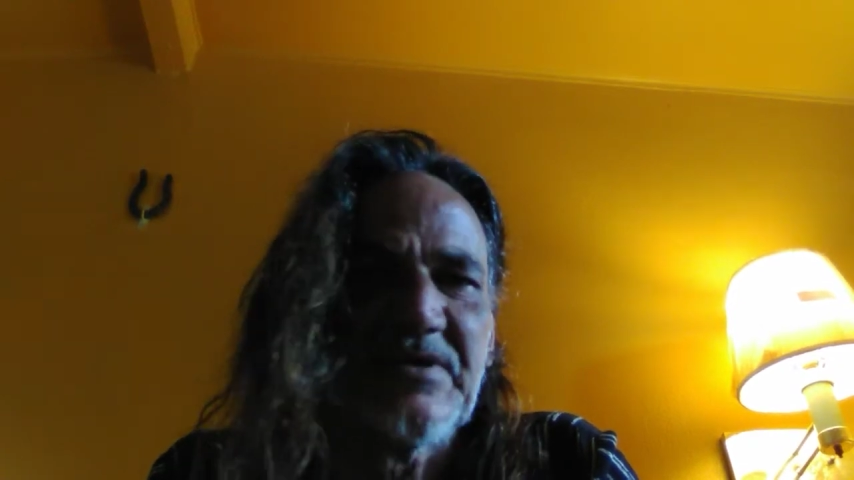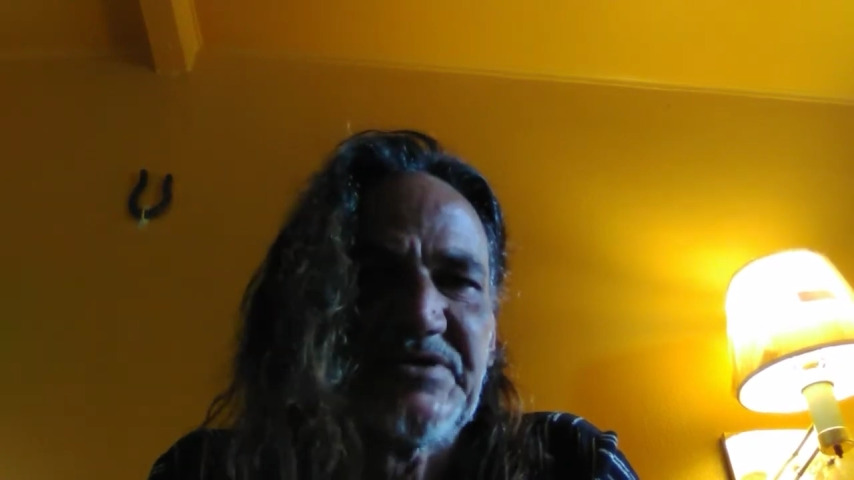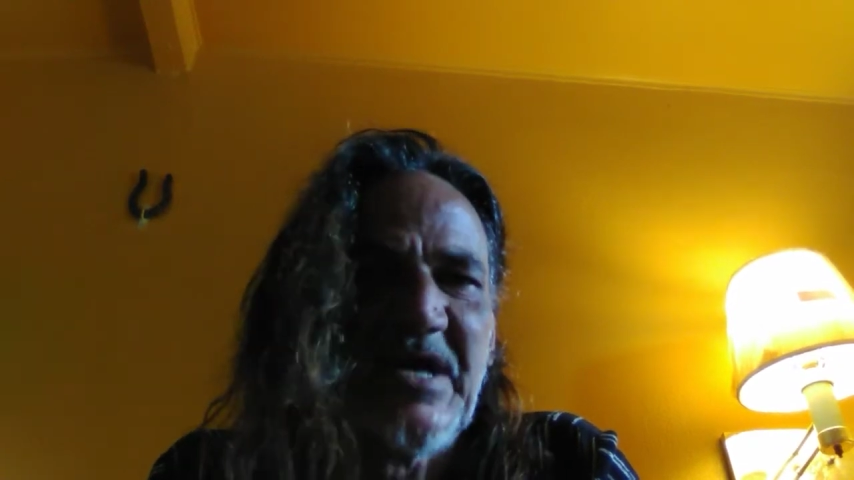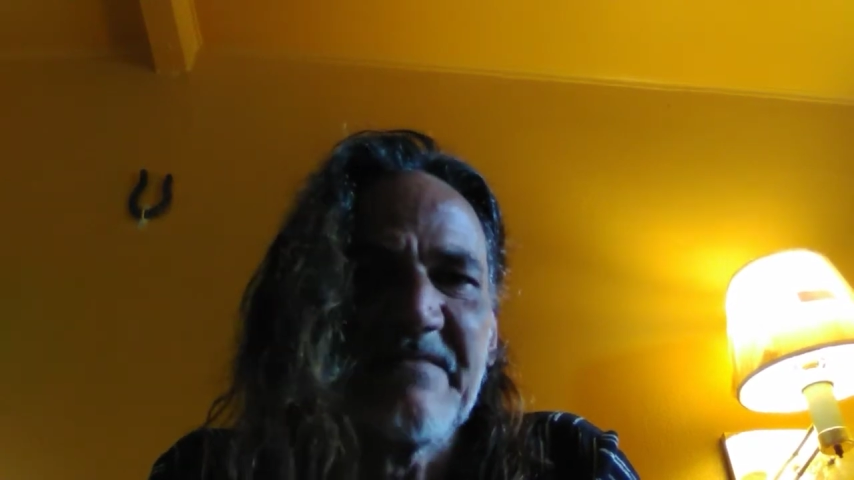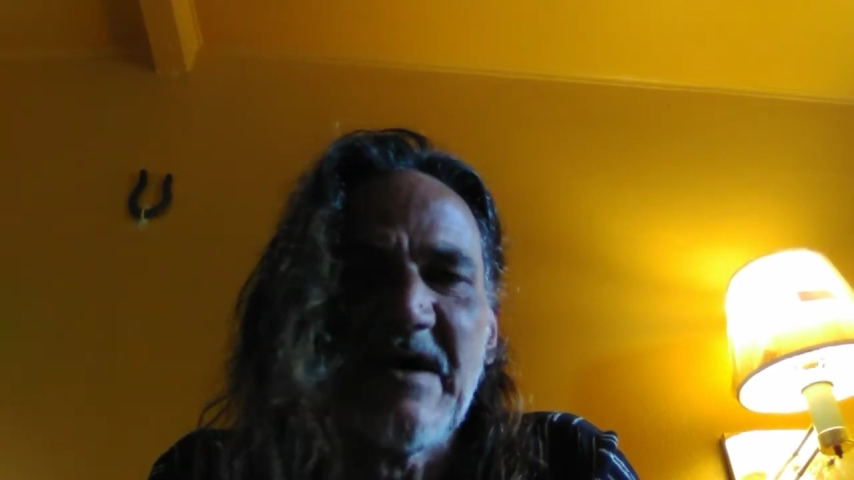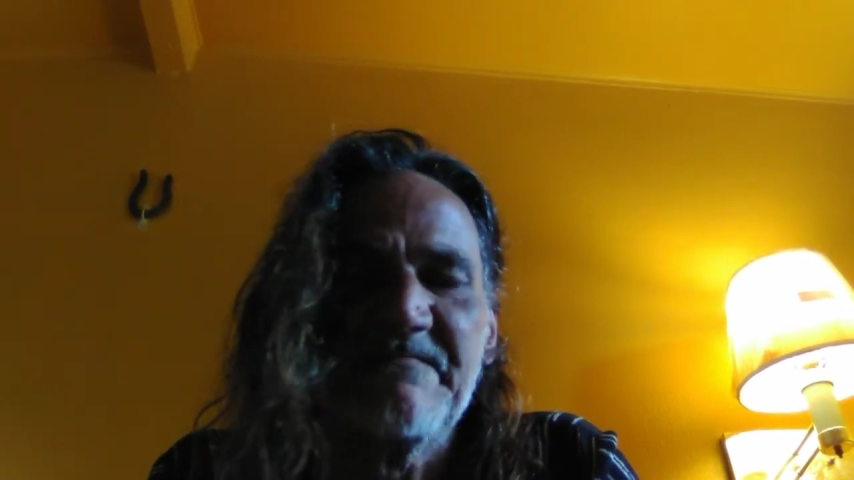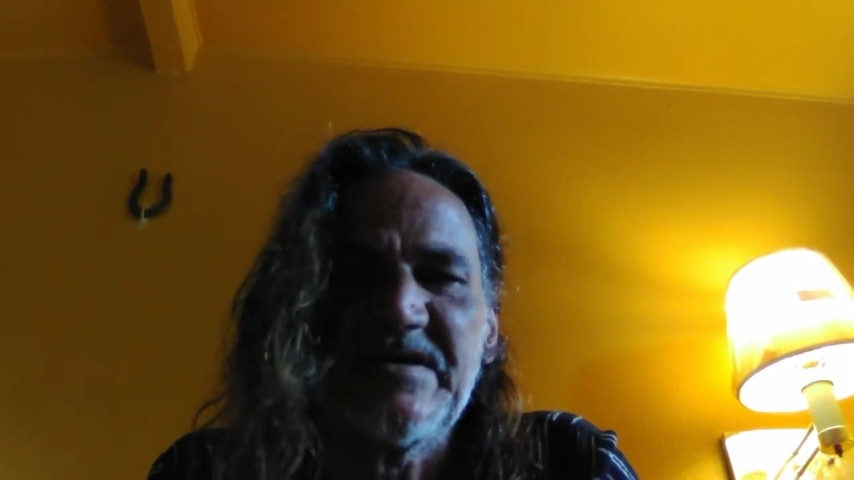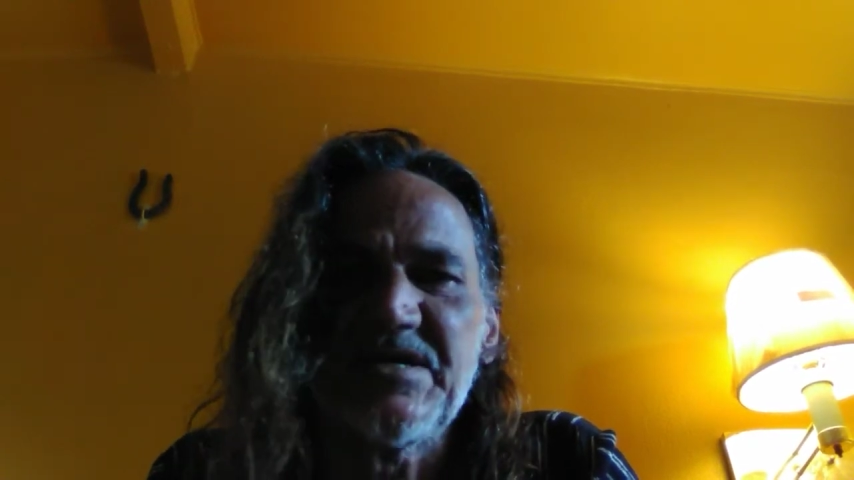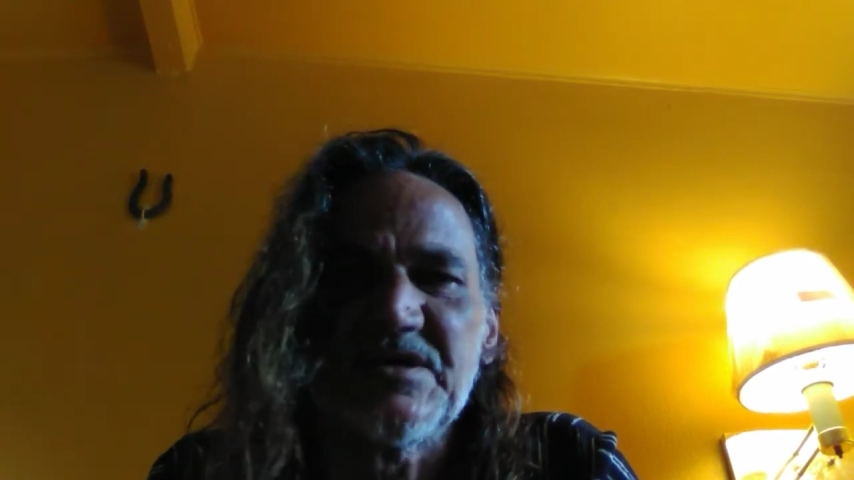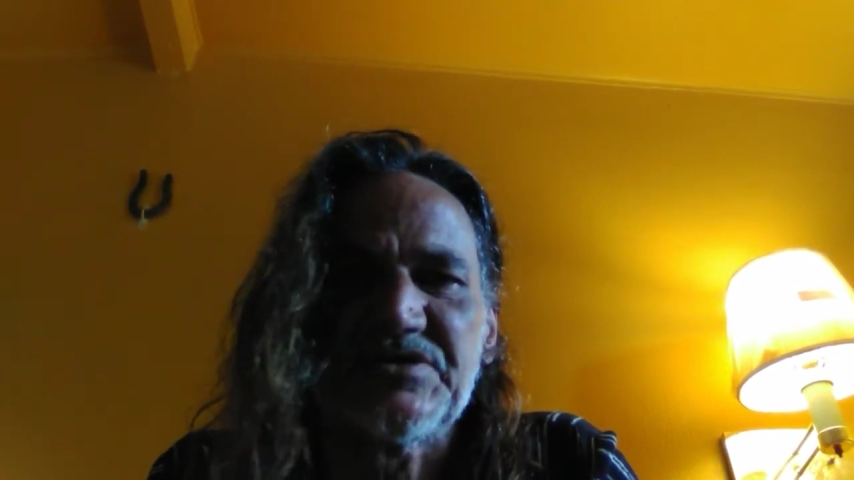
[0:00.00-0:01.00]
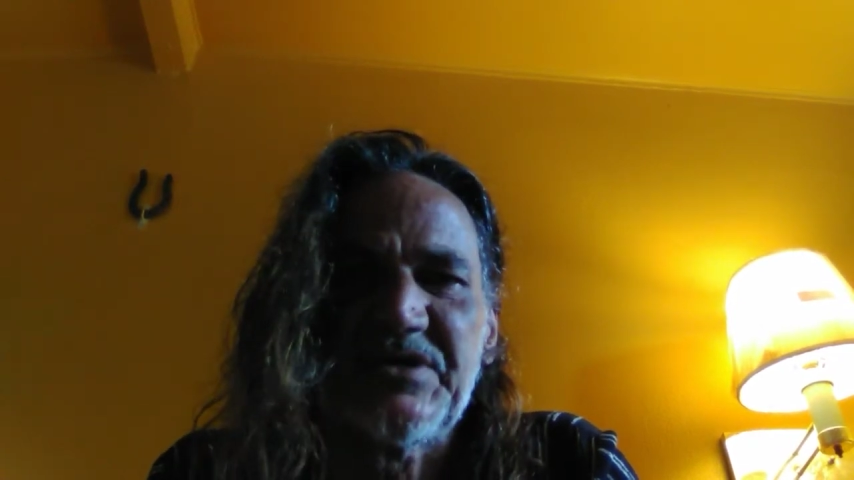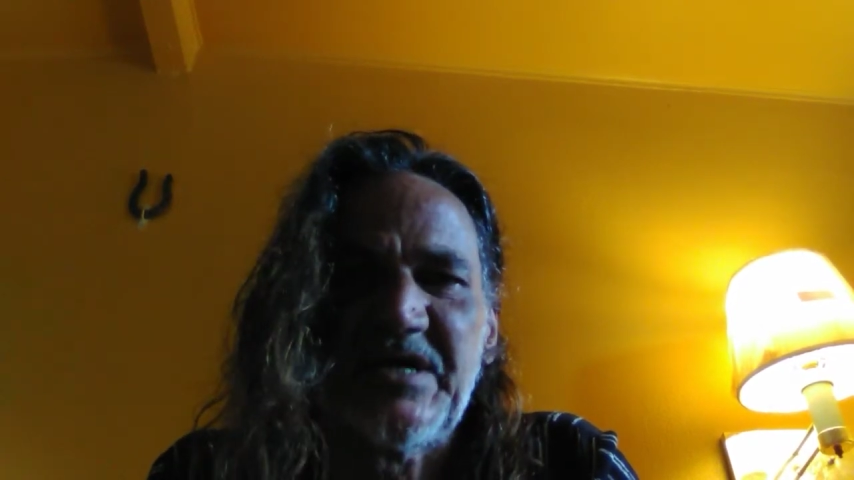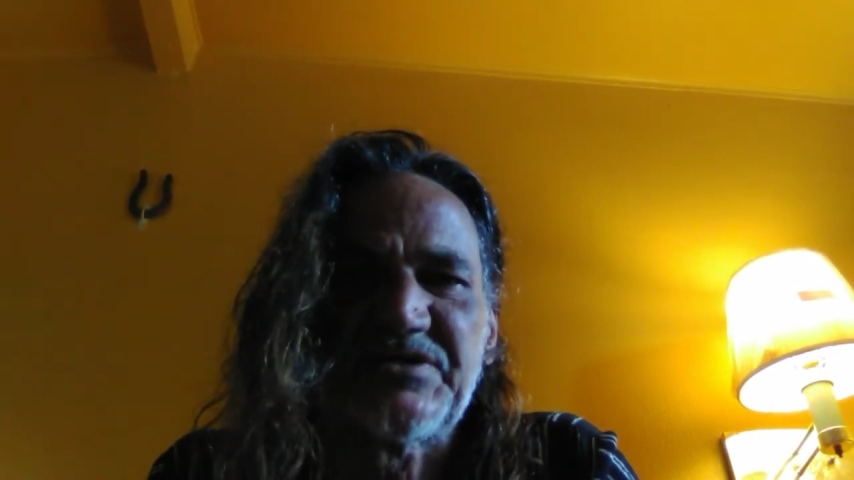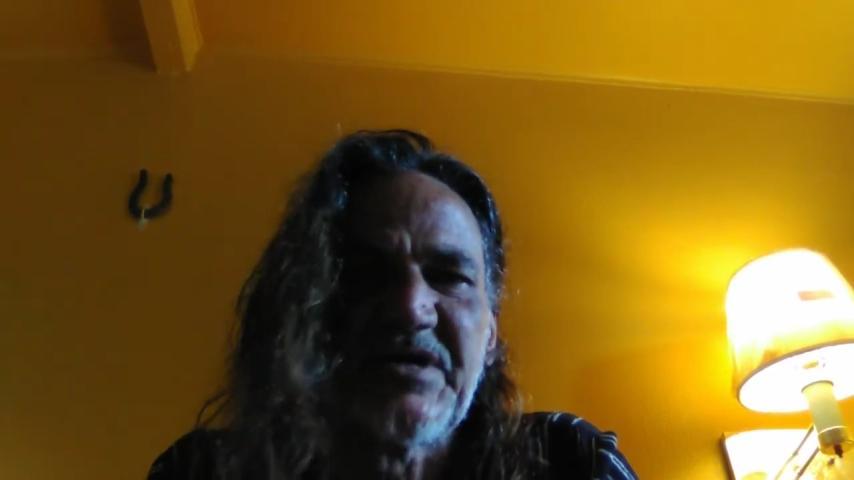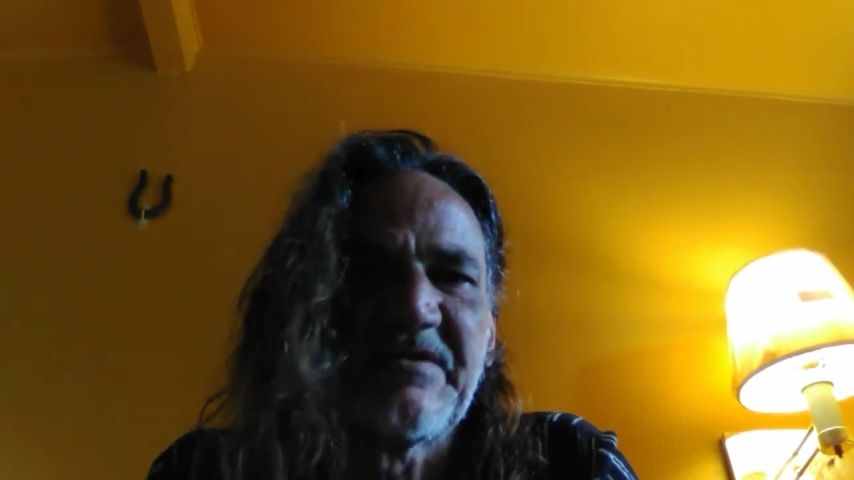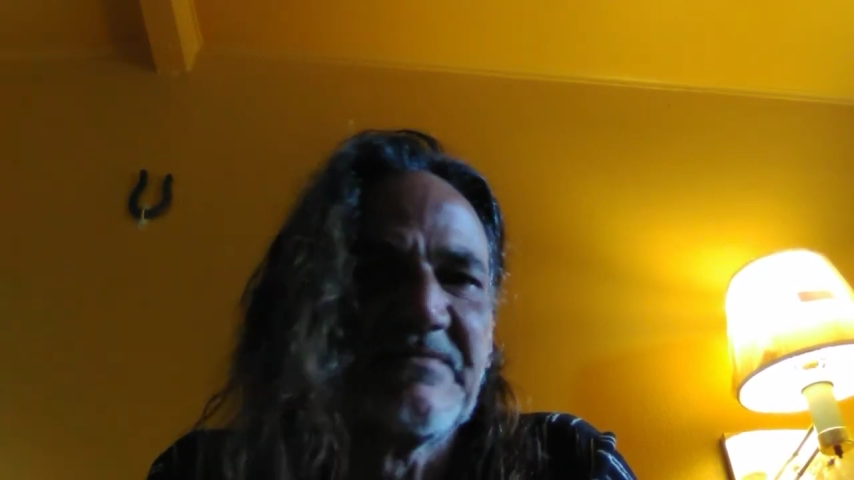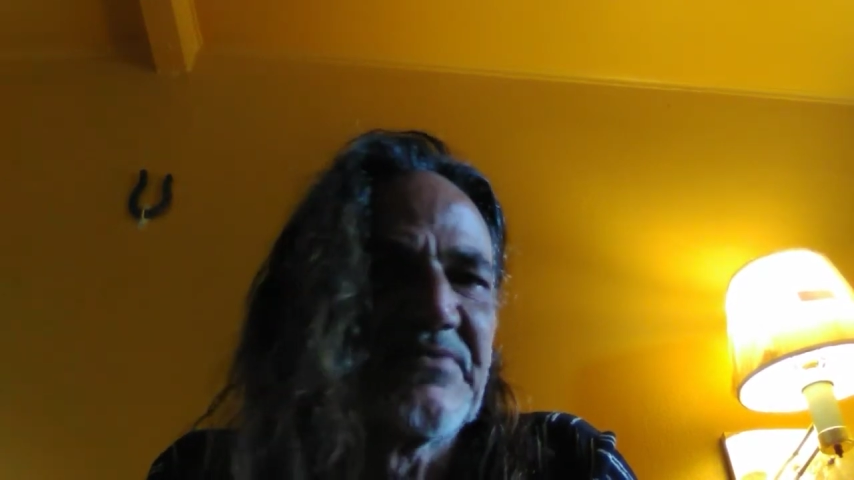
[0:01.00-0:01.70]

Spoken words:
my videos that I send them to